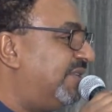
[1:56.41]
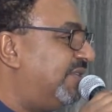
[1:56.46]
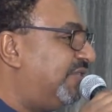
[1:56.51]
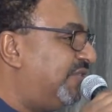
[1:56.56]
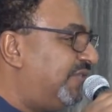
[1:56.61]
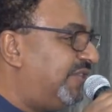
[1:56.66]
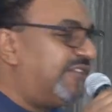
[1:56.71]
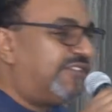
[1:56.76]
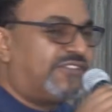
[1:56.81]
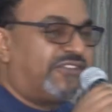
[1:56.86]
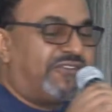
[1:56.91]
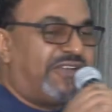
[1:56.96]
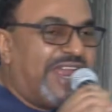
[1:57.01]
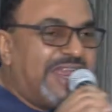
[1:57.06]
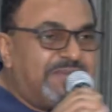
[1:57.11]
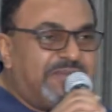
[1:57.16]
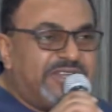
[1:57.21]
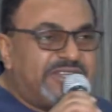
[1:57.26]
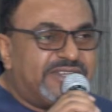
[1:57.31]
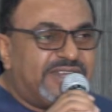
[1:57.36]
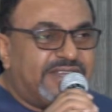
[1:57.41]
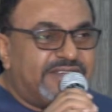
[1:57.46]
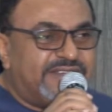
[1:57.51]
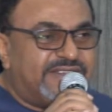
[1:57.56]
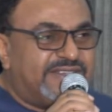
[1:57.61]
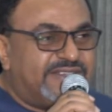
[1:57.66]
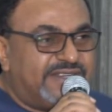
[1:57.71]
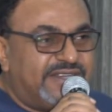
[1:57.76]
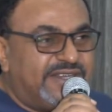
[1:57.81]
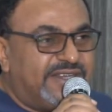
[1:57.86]
Do you describe it
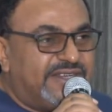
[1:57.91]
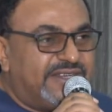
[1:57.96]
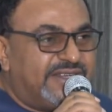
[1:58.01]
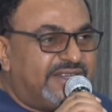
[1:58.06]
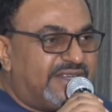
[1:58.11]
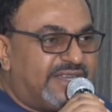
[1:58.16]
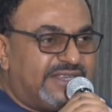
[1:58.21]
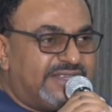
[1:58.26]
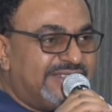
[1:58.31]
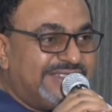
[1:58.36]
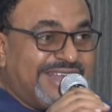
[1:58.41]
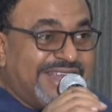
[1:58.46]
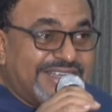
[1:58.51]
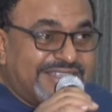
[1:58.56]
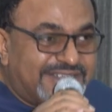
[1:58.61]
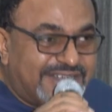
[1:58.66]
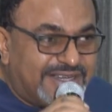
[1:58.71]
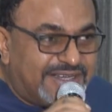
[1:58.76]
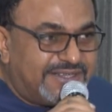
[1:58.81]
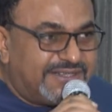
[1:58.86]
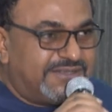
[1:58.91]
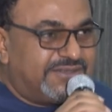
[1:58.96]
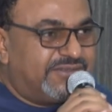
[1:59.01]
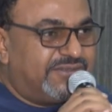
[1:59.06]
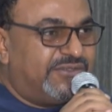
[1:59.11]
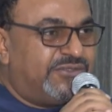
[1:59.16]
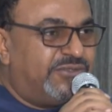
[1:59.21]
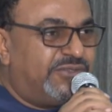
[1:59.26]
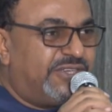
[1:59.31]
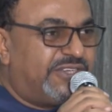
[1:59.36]
as data?
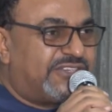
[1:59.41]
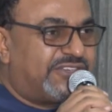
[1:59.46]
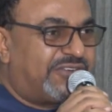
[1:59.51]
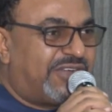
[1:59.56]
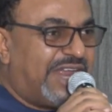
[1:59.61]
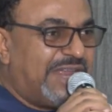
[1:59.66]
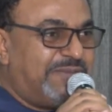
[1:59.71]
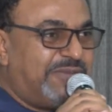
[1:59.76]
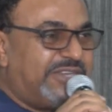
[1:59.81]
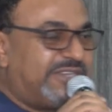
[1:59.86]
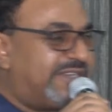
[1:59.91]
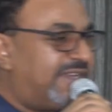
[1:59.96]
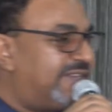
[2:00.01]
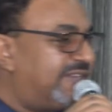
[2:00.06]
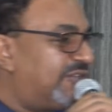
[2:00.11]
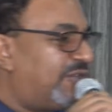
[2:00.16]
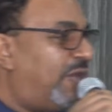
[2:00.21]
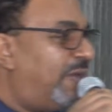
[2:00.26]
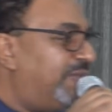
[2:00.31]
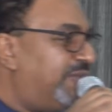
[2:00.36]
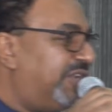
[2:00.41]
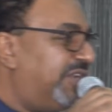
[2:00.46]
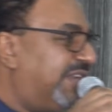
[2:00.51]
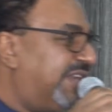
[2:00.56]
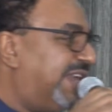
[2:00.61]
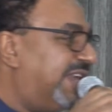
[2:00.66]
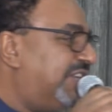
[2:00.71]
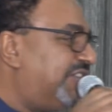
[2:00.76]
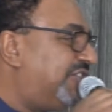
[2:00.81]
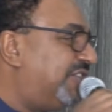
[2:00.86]
Do you describe it as
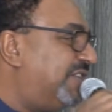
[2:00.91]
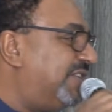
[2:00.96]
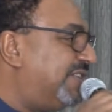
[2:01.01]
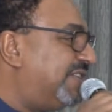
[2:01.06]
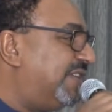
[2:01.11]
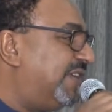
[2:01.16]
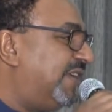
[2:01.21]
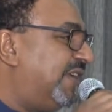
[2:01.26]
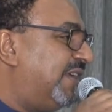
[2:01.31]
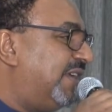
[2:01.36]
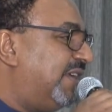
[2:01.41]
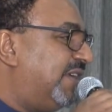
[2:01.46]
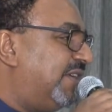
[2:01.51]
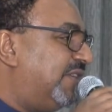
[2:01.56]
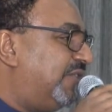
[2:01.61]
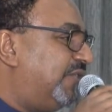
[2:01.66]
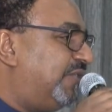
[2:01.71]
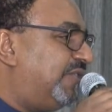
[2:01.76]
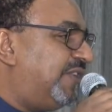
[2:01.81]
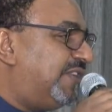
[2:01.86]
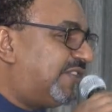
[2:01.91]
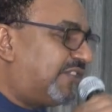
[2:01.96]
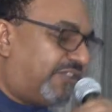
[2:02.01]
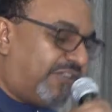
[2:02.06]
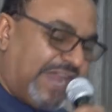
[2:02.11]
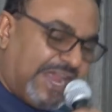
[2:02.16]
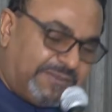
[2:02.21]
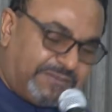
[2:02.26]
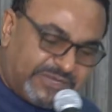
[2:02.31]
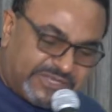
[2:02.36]
communications? Do you
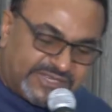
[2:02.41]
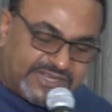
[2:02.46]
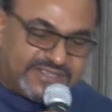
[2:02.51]
describe it